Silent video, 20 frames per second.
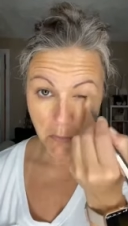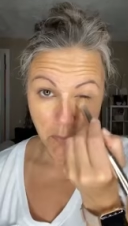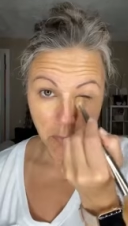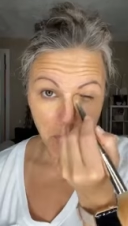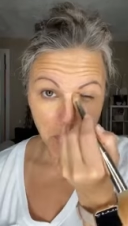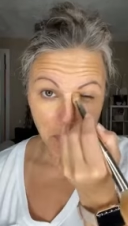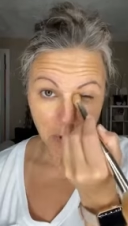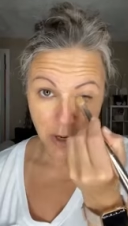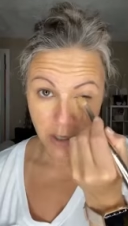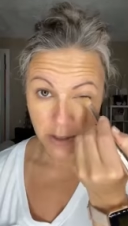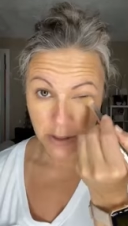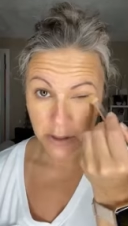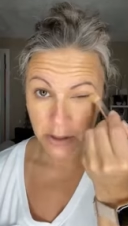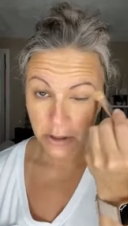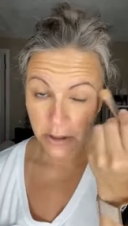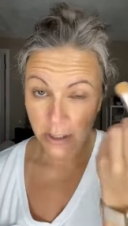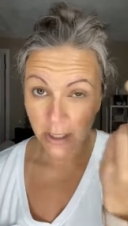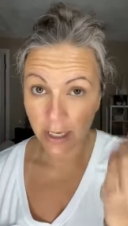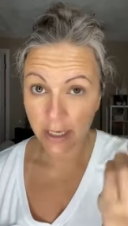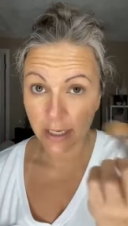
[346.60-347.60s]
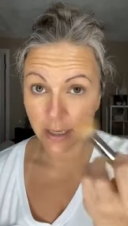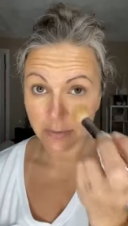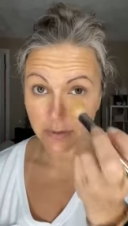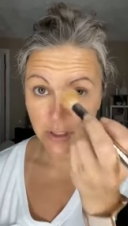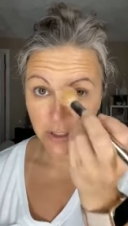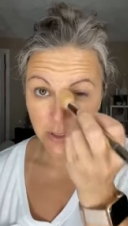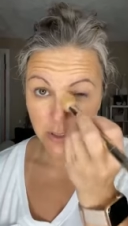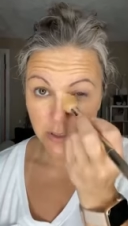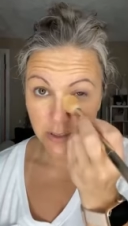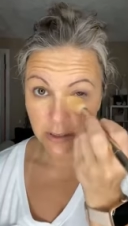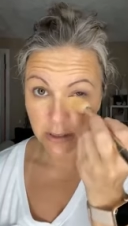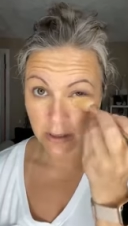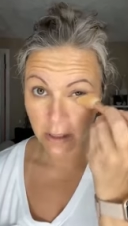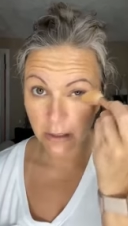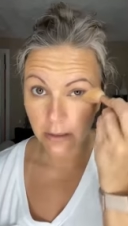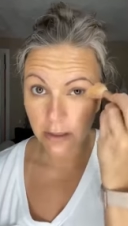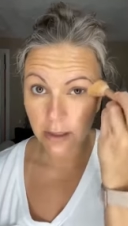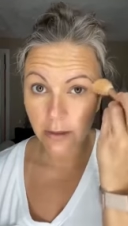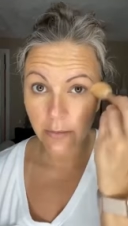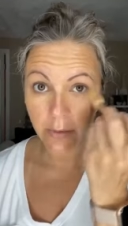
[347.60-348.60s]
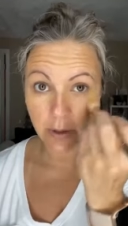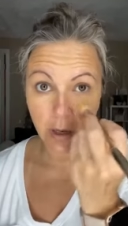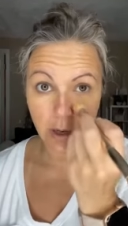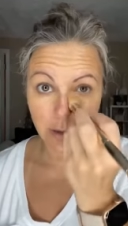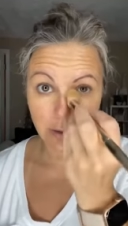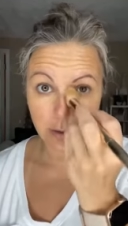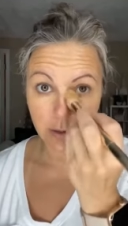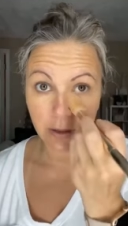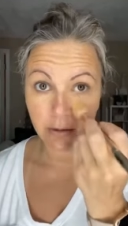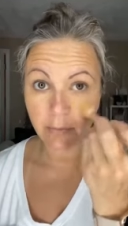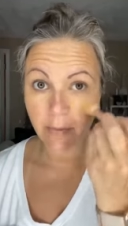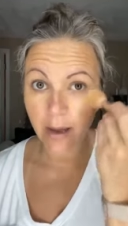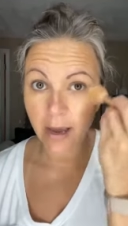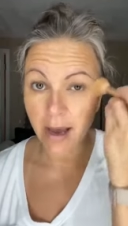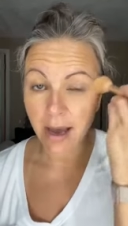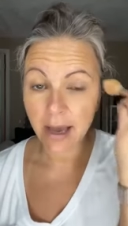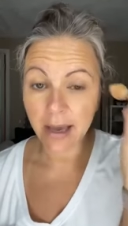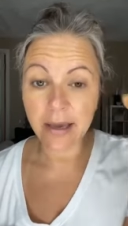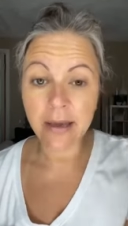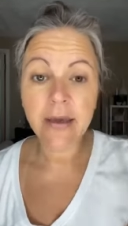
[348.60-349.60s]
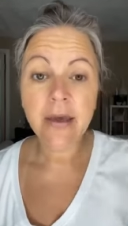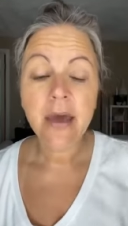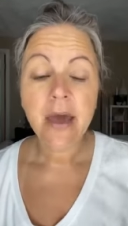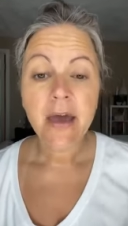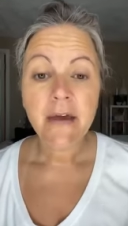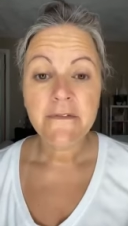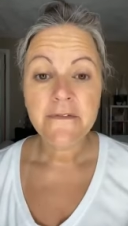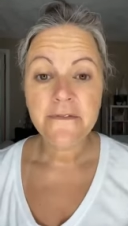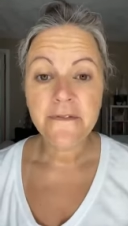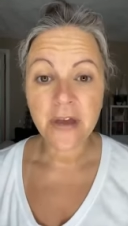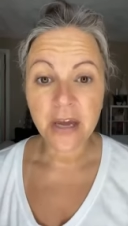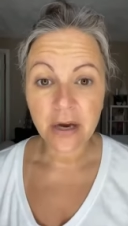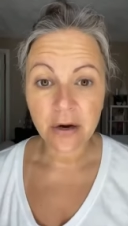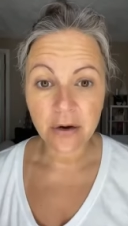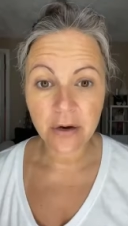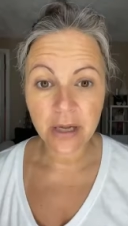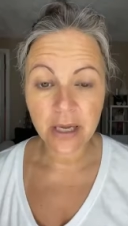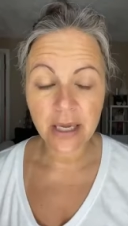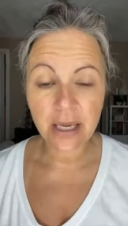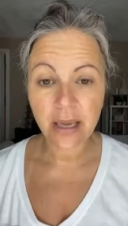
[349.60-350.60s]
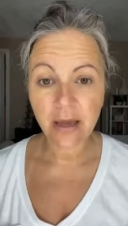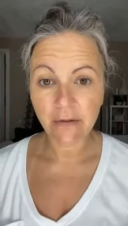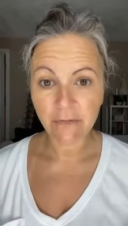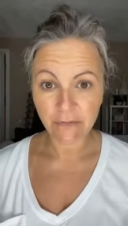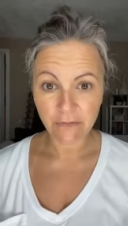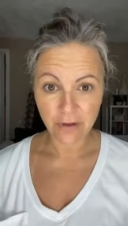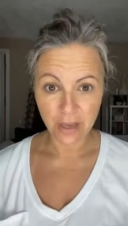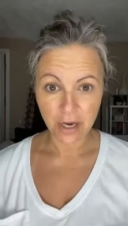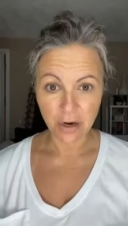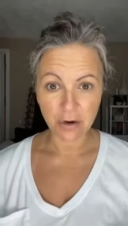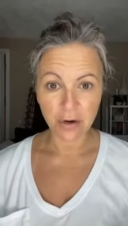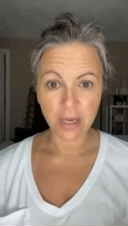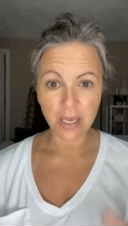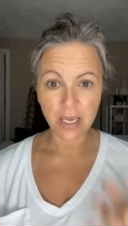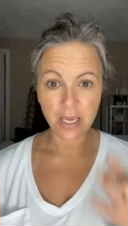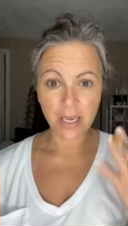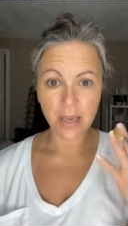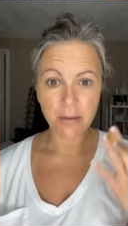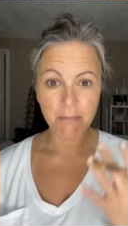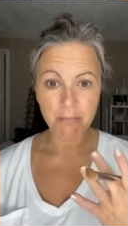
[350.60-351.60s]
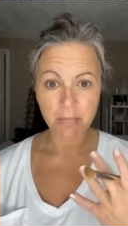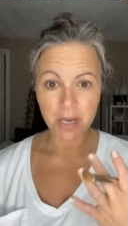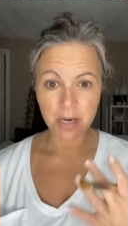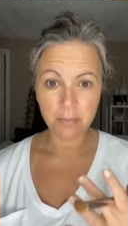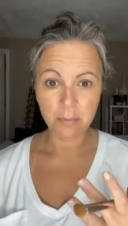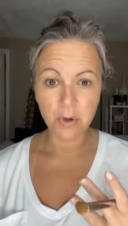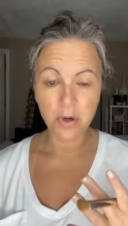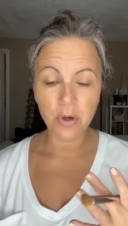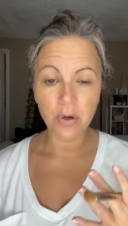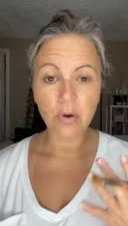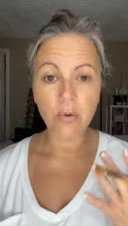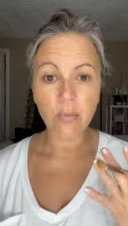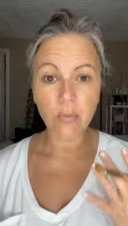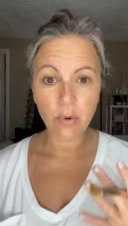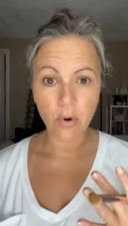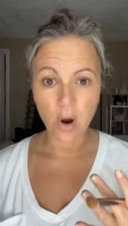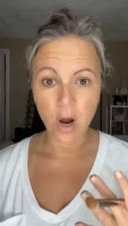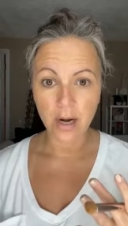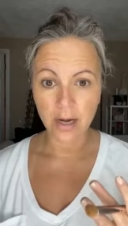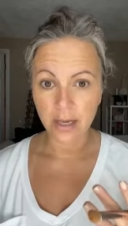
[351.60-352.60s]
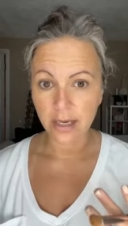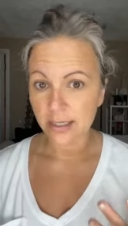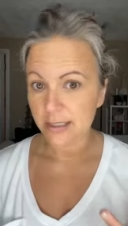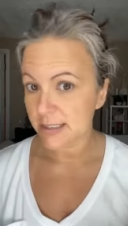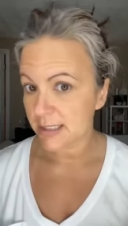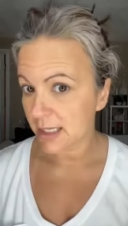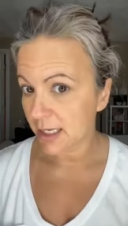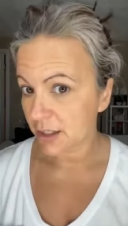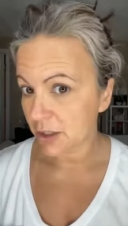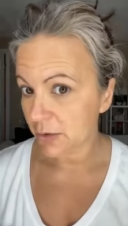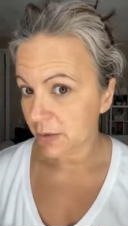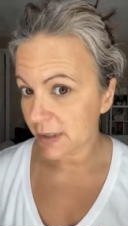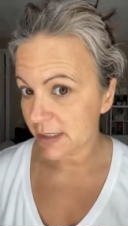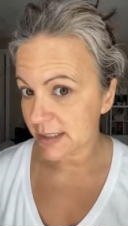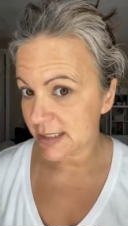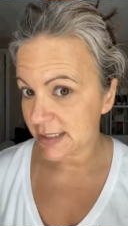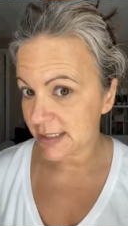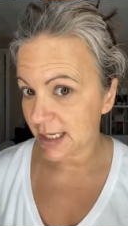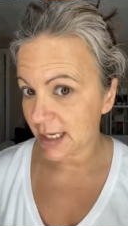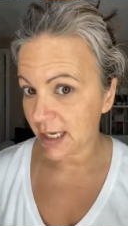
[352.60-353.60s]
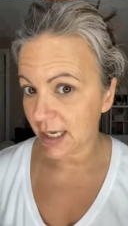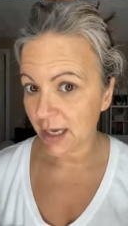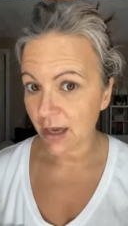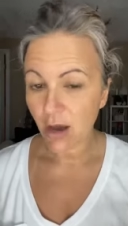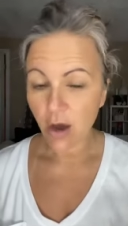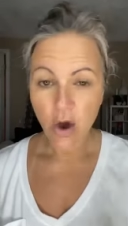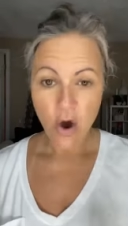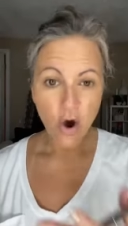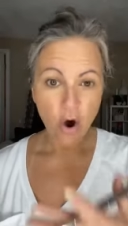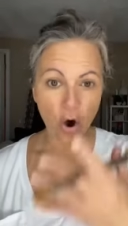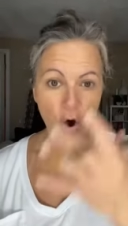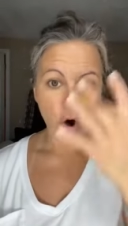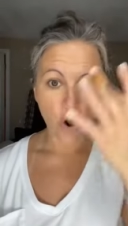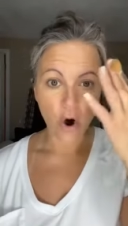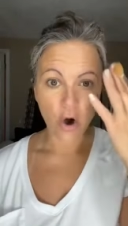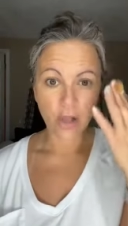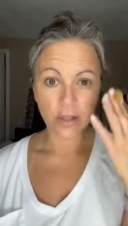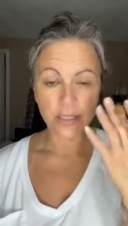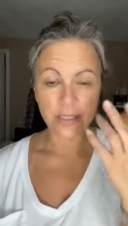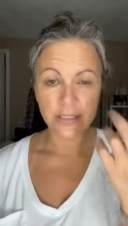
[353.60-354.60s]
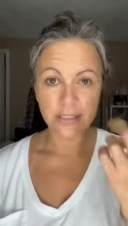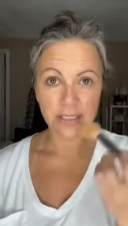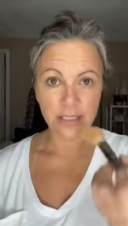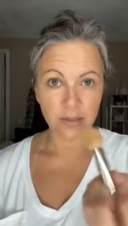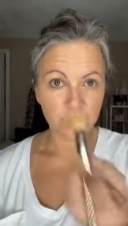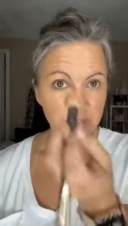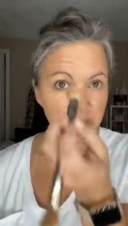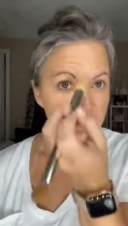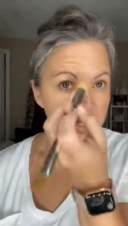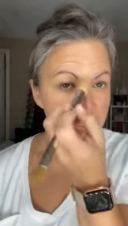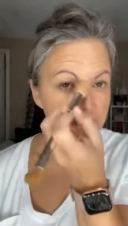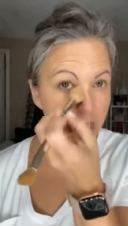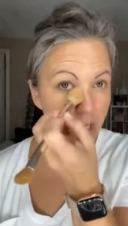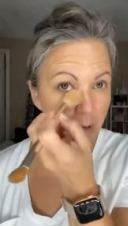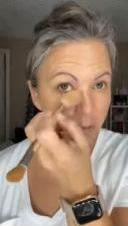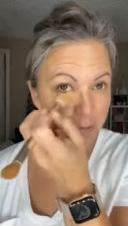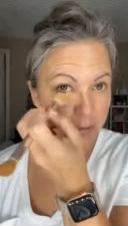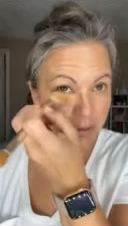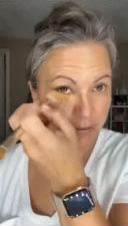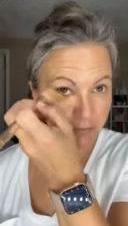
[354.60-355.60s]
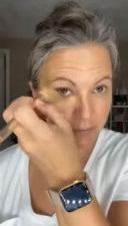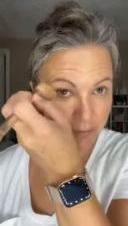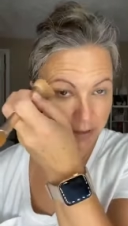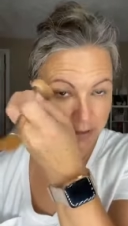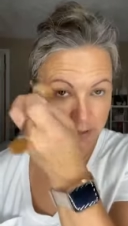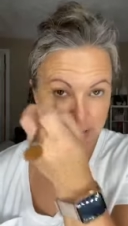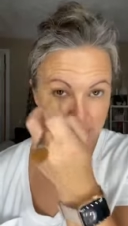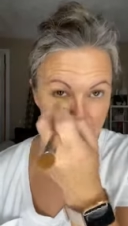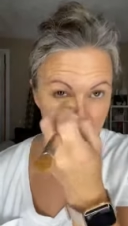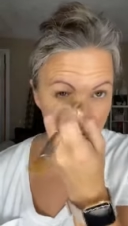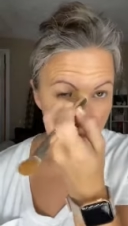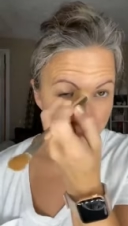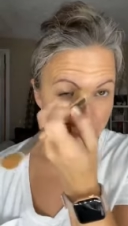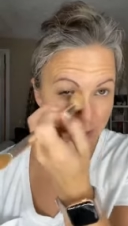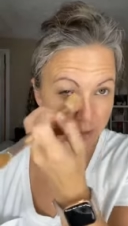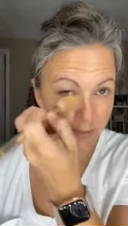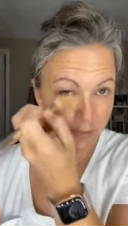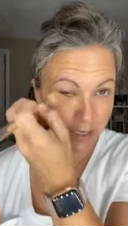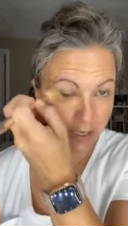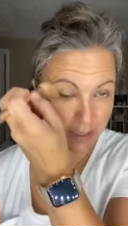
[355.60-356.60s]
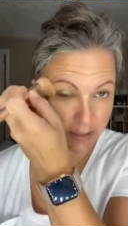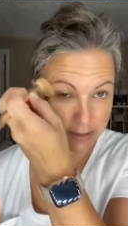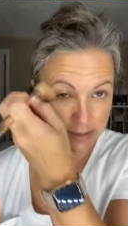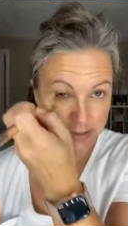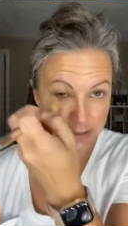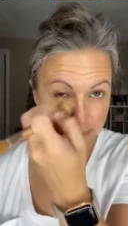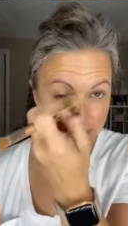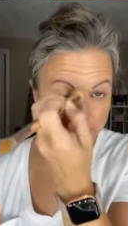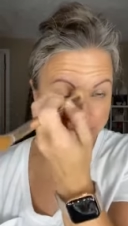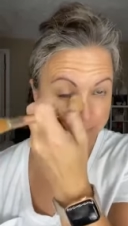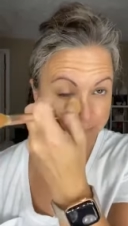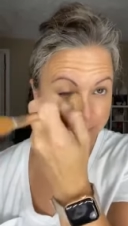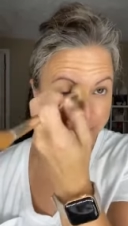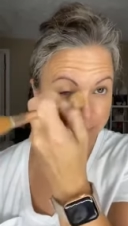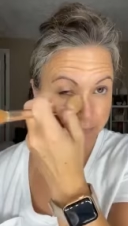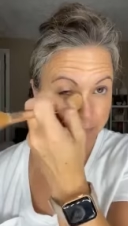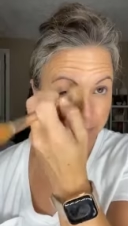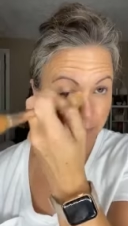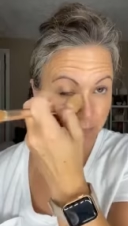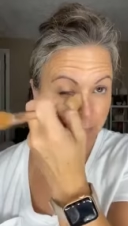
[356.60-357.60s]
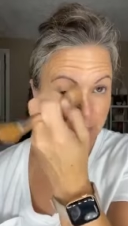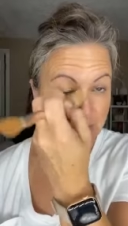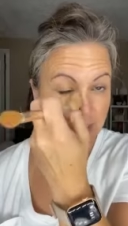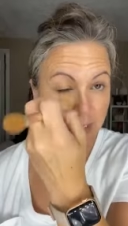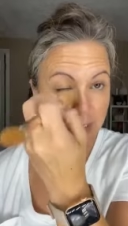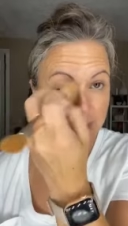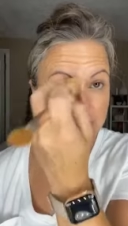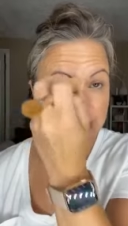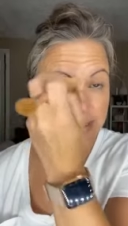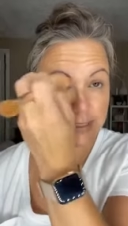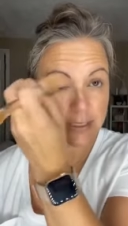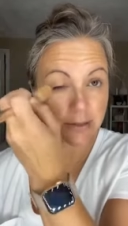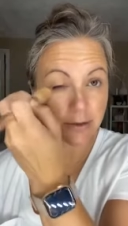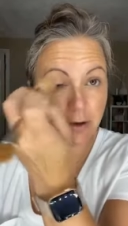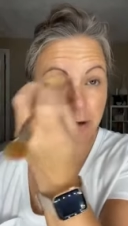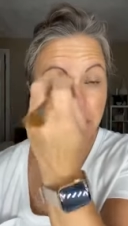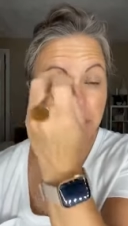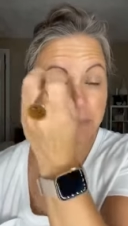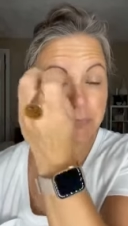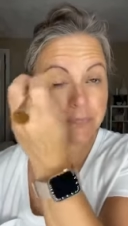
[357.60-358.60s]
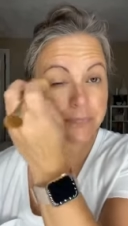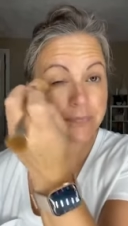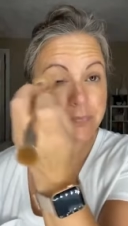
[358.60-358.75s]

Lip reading: brush and I'm just slightly going underneath my eye. Very, very minimal product. And you can see all it did was just help give me this little bit of base to conceal.